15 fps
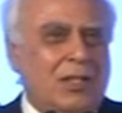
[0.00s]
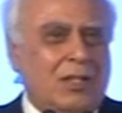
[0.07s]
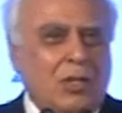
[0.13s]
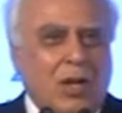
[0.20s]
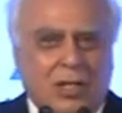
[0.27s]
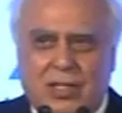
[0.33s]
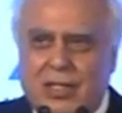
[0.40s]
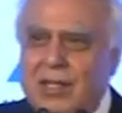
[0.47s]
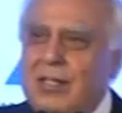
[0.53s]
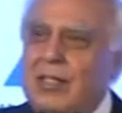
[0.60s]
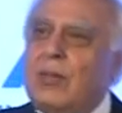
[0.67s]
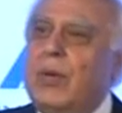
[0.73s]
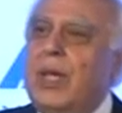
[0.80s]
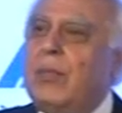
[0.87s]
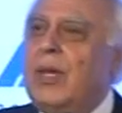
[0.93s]
not just
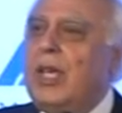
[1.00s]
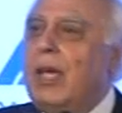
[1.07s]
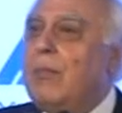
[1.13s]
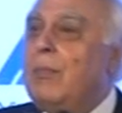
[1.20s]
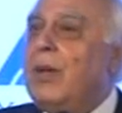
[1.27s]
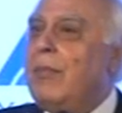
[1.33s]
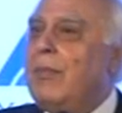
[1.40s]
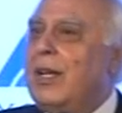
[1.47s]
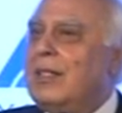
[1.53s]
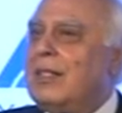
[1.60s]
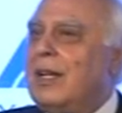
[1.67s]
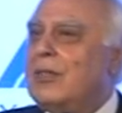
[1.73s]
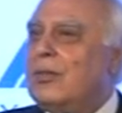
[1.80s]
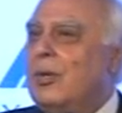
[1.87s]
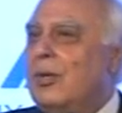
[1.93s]
the way we implement
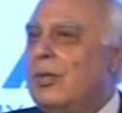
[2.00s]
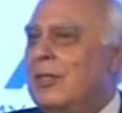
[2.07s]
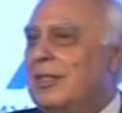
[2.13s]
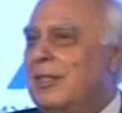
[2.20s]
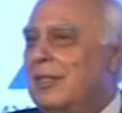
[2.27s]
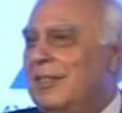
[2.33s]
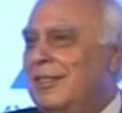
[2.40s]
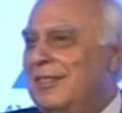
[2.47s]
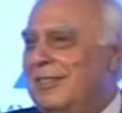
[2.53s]
our thoughts.